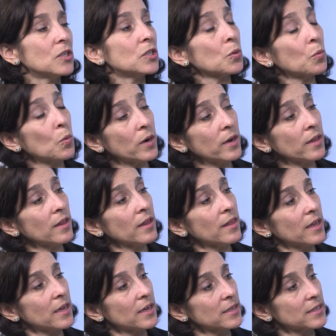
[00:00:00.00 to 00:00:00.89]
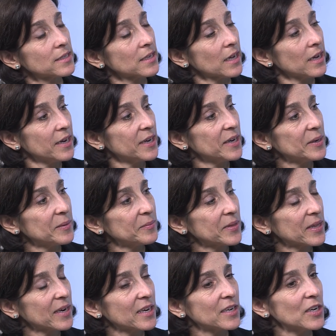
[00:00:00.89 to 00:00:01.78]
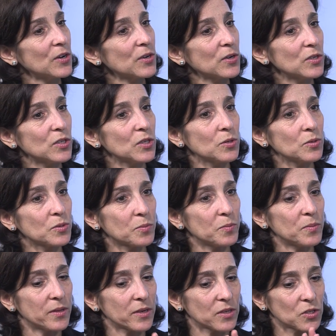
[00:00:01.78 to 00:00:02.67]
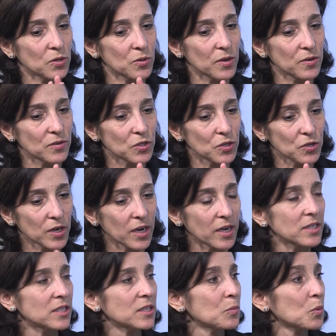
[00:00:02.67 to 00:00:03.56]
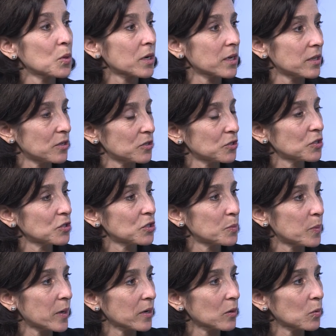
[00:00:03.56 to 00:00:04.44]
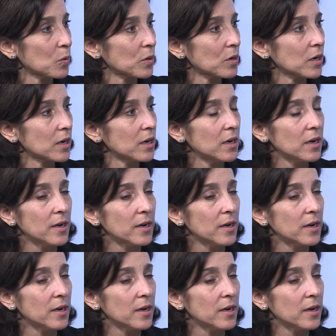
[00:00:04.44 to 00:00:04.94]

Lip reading: So one of the things that I know you do, so there's your custom work and there's your spec work,